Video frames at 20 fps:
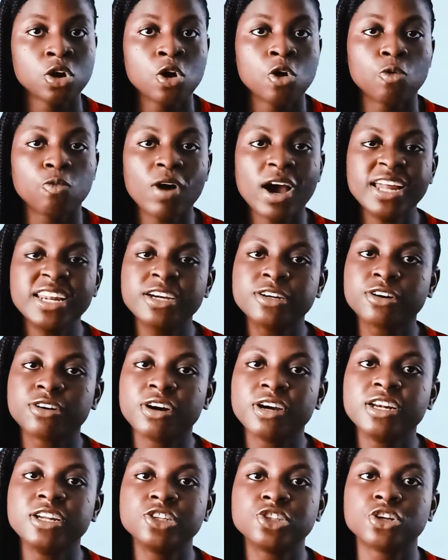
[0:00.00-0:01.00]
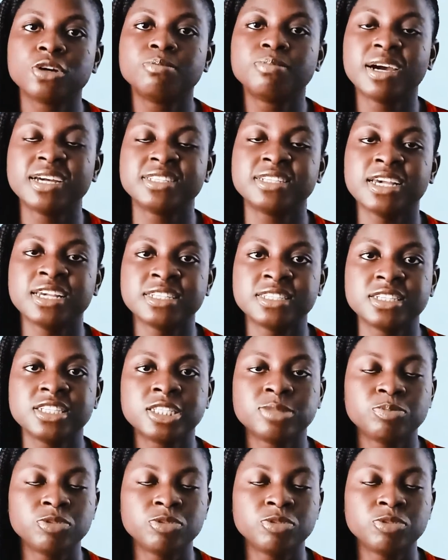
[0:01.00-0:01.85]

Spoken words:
While a correlation might exist